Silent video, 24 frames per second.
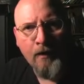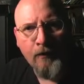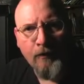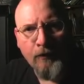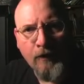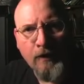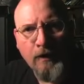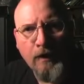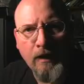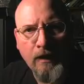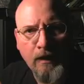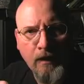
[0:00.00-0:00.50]
the
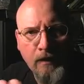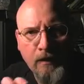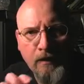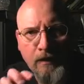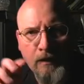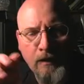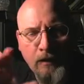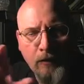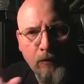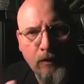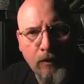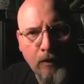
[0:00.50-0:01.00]
little
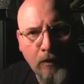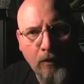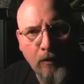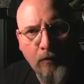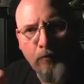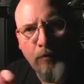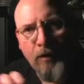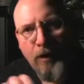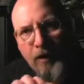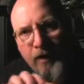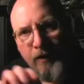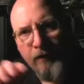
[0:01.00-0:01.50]
lyrical
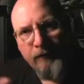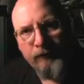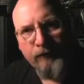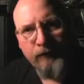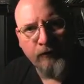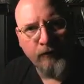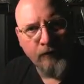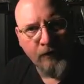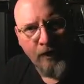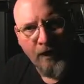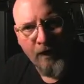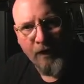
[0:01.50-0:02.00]
parts
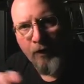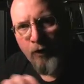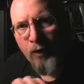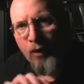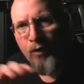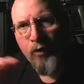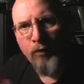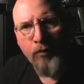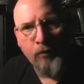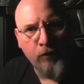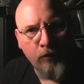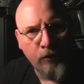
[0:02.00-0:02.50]
in like
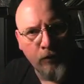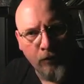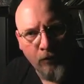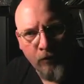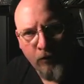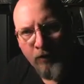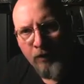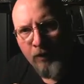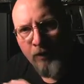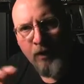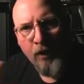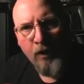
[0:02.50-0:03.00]
Homer
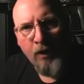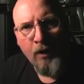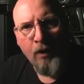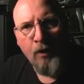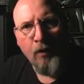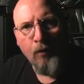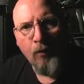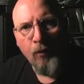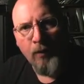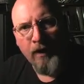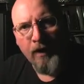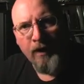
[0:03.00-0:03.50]
or
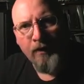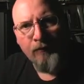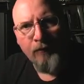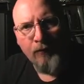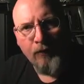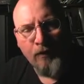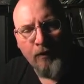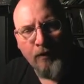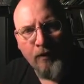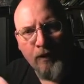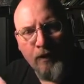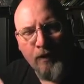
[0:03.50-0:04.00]

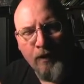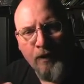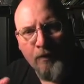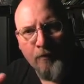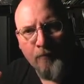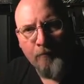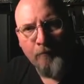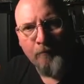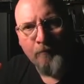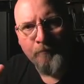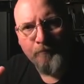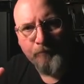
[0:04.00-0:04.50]
whatever,
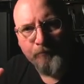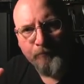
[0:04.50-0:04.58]
um,